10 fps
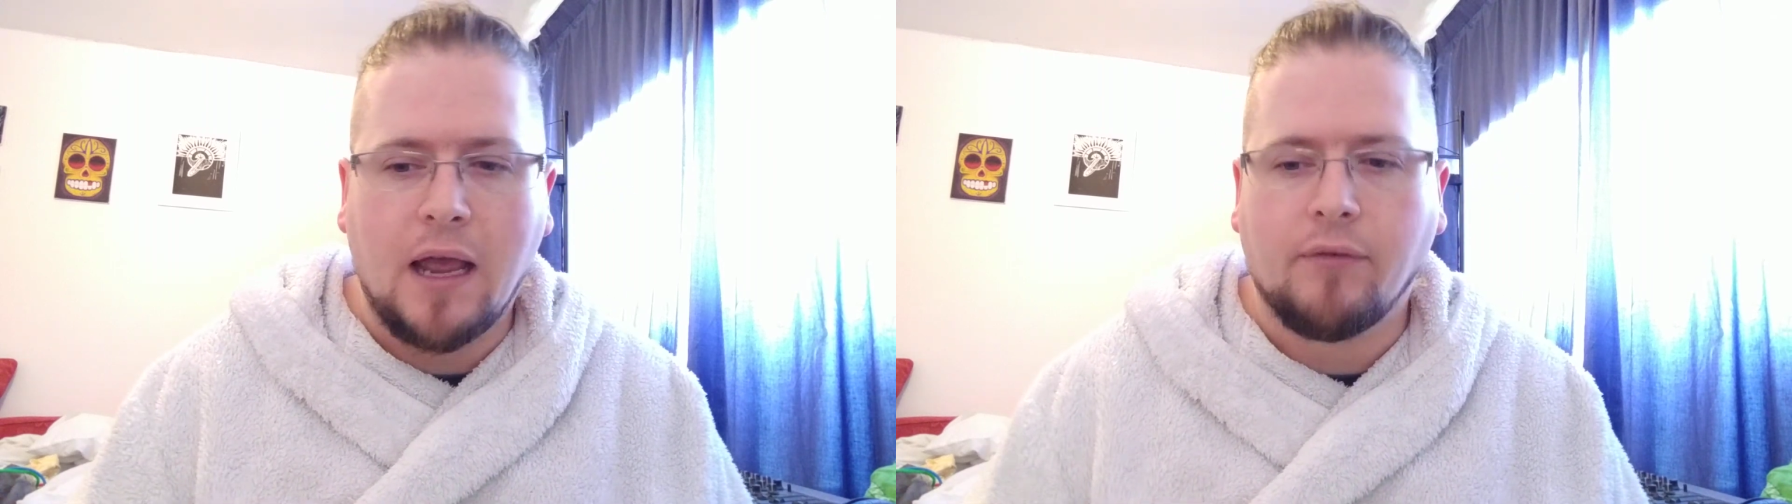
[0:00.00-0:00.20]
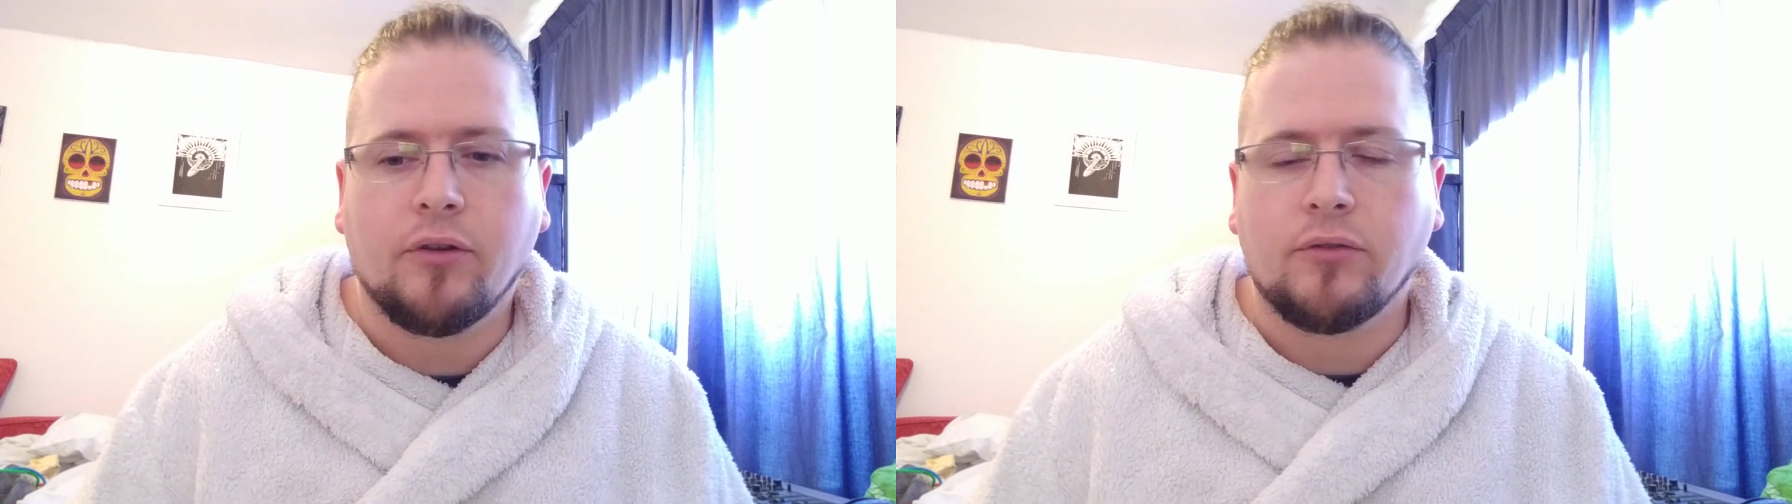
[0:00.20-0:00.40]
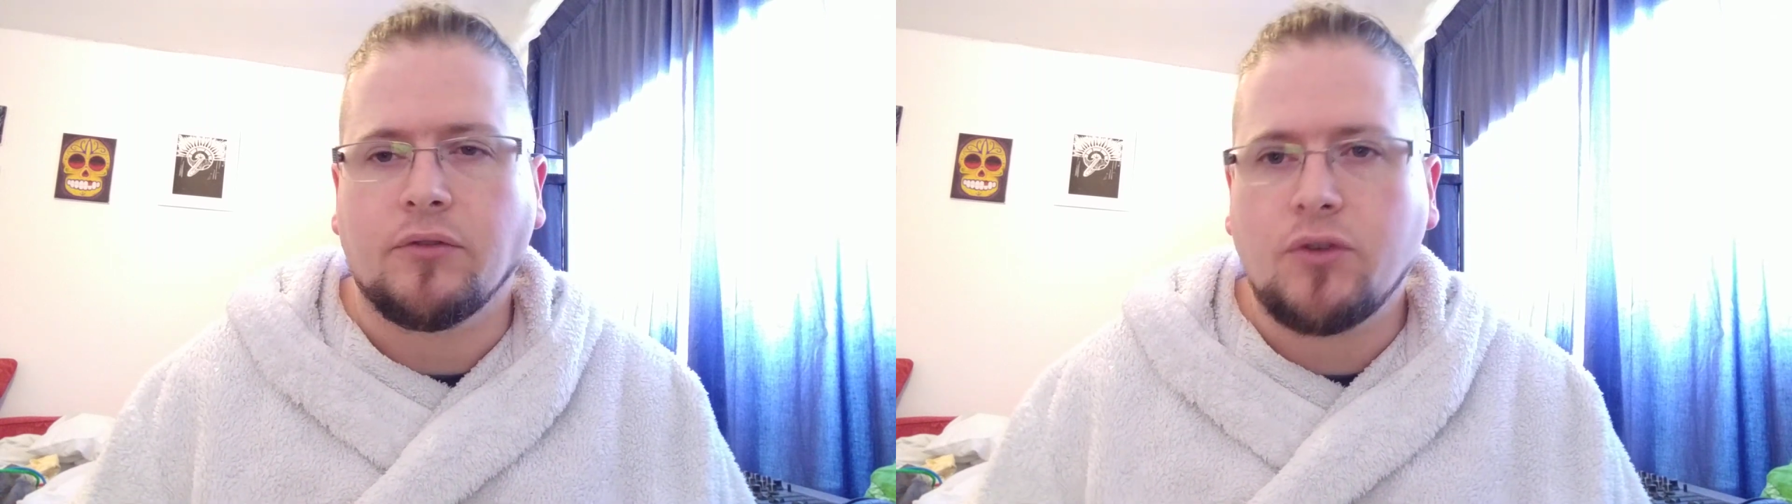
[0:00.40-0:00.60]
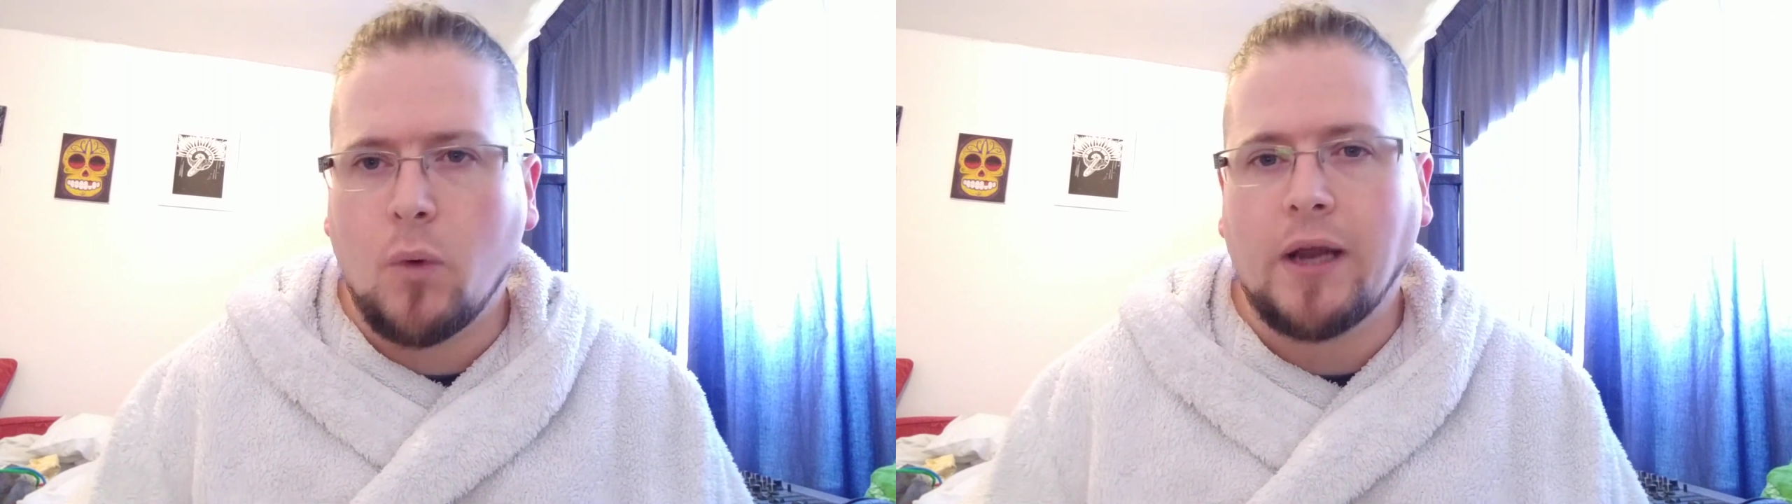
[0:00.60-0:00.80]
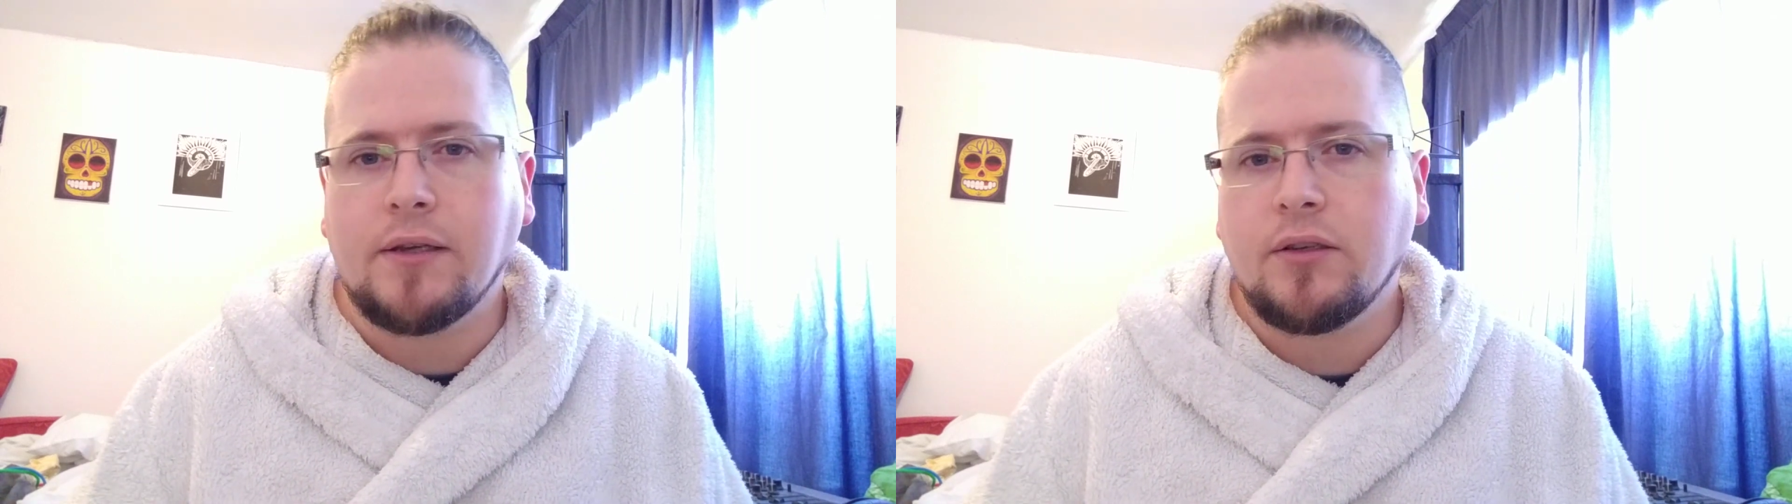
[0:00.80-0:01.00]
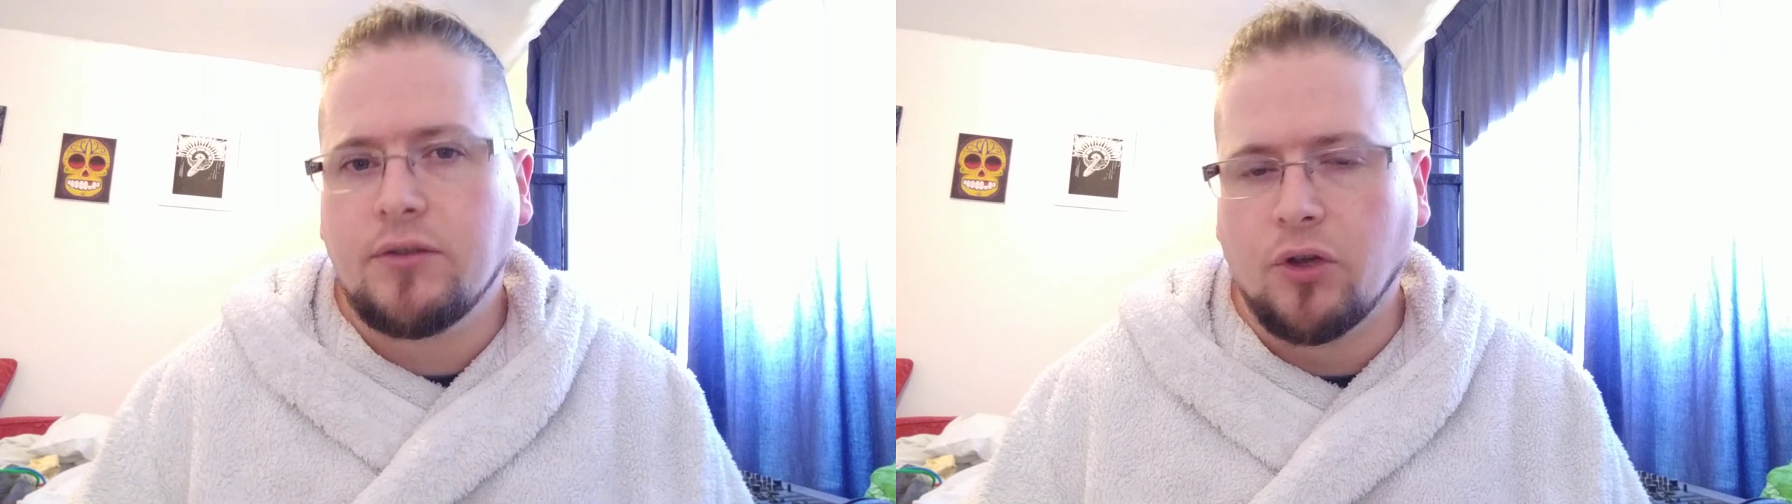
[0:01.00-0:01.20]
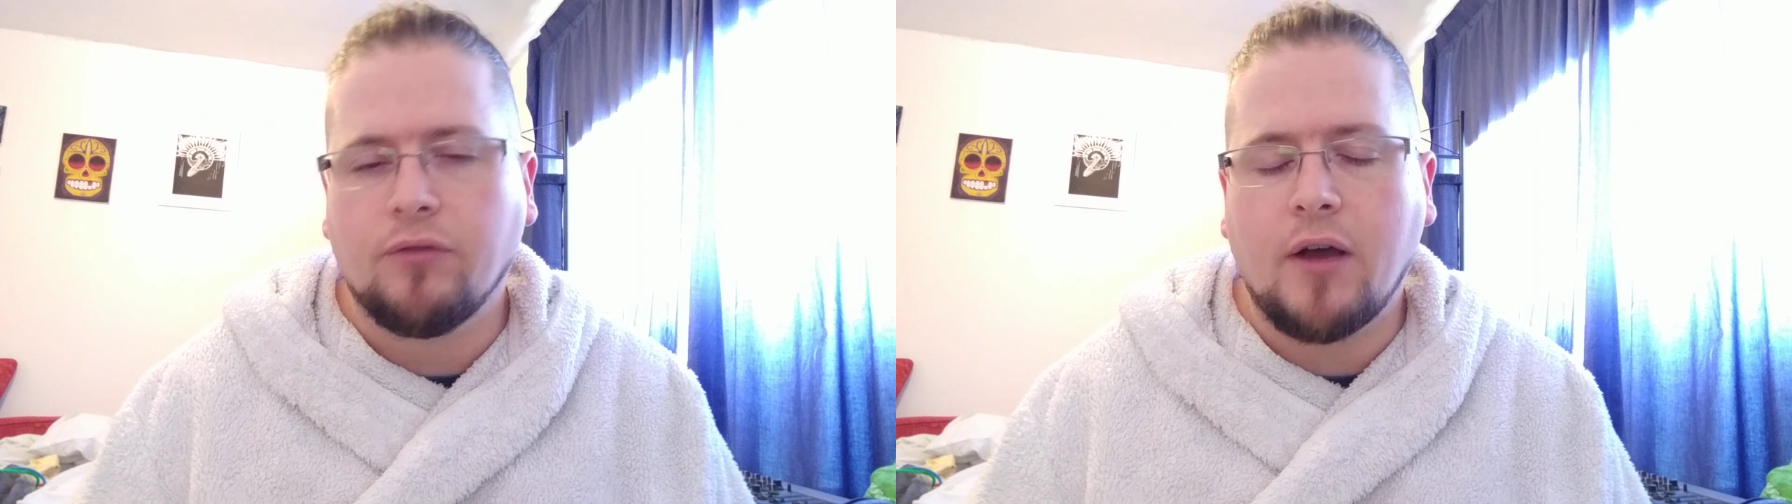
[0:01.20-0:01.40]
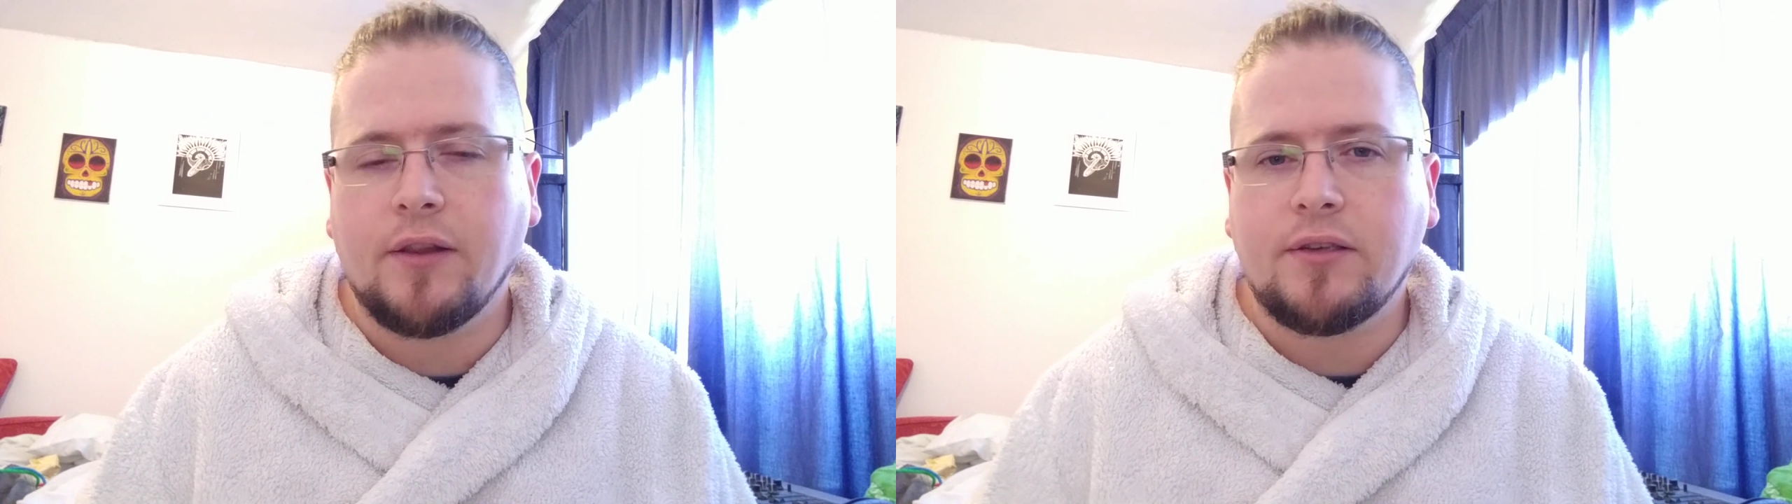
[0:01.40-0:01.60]
Everton twice so
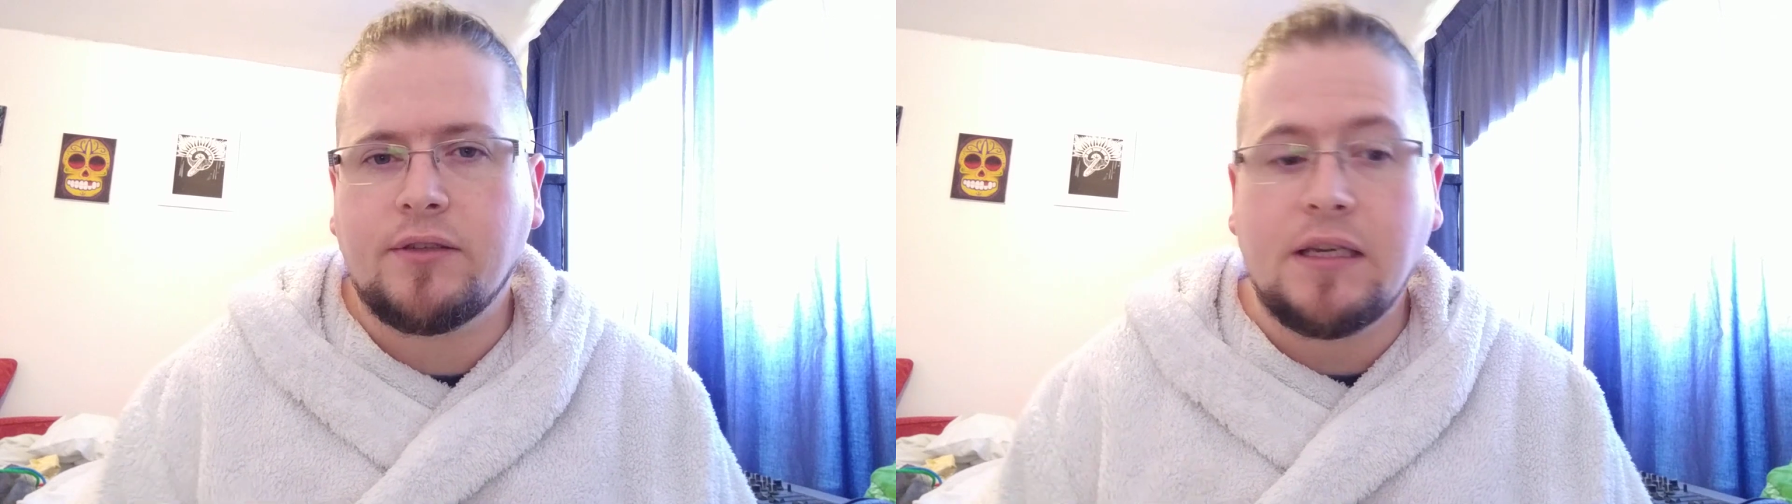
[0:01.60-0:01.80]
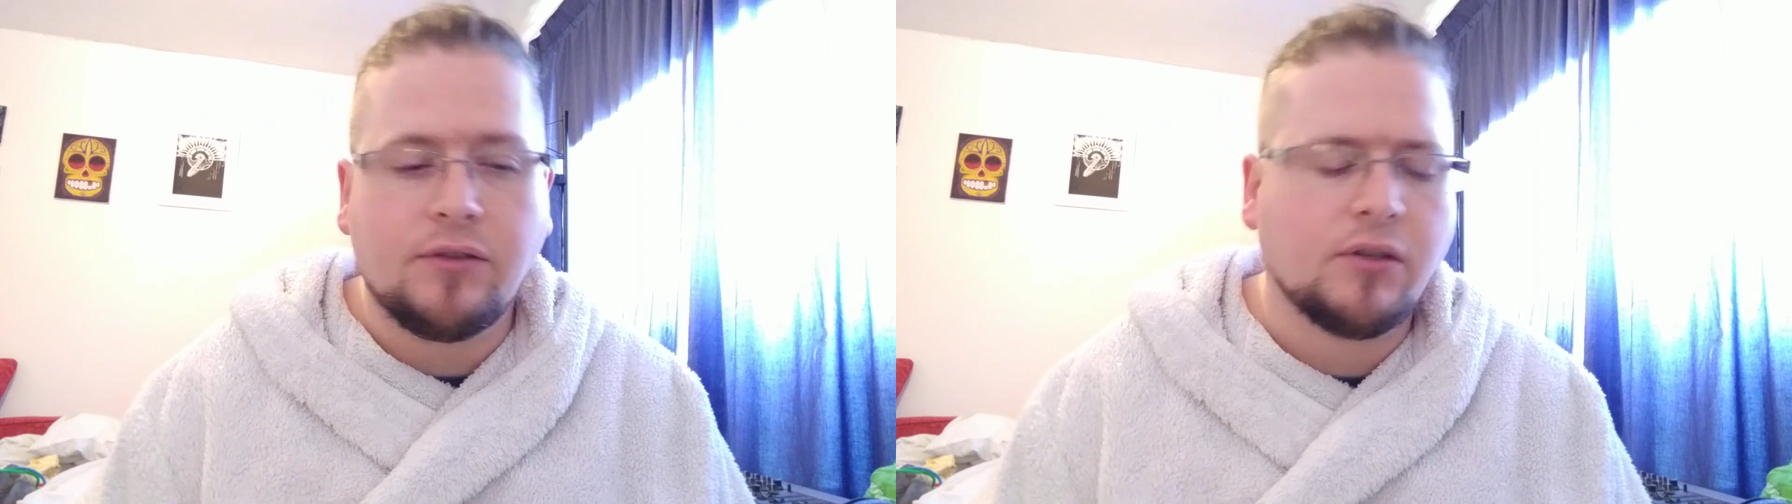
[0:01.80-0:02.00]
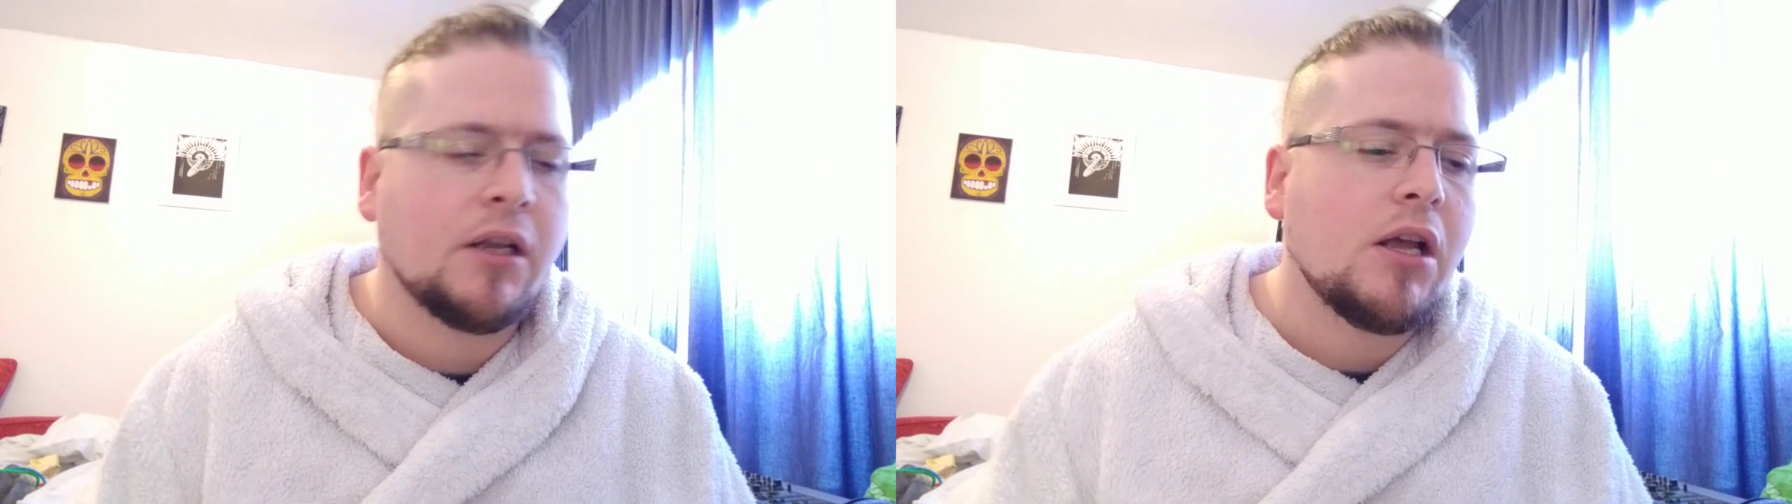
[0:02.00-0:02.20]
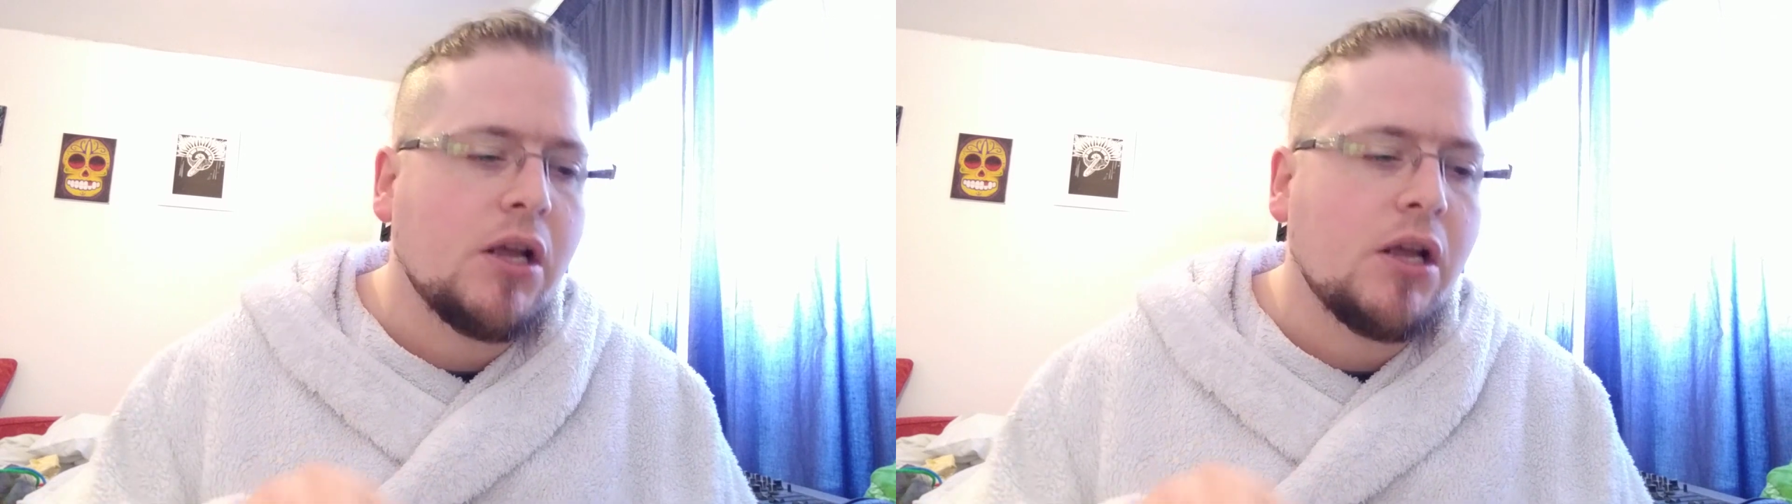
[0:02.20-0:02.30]
far this season